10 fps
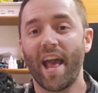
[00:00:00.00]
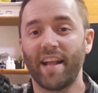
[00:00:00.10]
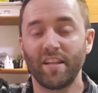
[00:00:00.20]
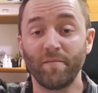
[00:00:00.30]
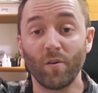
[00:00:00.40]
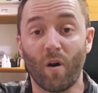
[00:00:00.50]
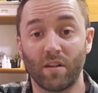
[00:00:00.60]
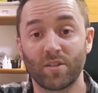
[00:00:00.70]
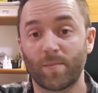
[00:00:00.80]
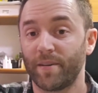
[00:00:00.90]
and if you
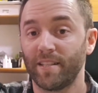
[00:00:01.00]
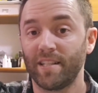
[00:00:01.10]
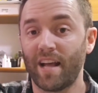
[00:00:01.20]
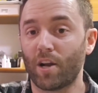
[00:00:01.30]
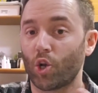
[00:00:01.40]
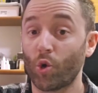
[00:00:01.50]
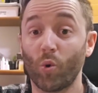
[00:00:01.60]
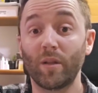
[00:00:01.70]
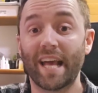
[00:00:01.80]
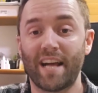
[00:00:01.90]
also printed a
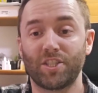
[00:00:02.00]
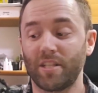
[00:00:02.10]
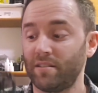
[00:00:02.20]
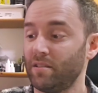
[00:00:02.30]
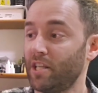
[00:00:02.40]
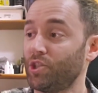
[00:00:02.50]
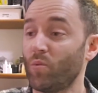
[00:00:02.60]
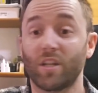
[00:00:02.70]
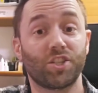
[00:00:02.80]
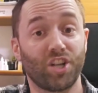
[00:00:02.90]
cool gadget that
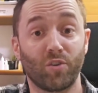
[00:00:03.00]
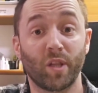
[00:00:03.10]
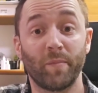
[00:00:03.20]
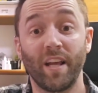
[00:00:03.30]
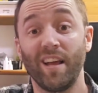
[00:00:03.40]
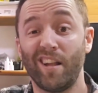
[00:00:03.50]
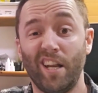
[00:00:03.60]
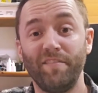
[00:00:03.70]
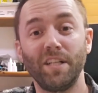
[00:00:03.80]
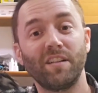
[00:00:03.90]
you want to share with me,
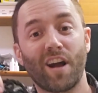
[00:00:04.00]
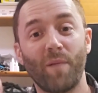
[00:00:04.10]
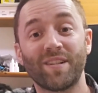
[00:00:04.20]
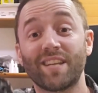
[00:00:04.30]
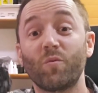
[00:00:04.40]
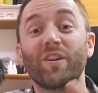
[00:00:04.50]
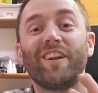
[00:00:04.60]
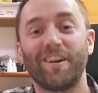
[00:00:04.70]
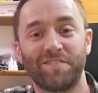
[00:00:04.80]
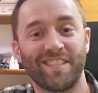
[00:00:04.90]
leave it in the comments. I would
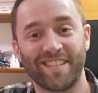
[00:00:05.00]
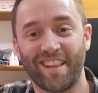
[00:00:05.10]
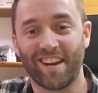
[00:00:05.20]
love to see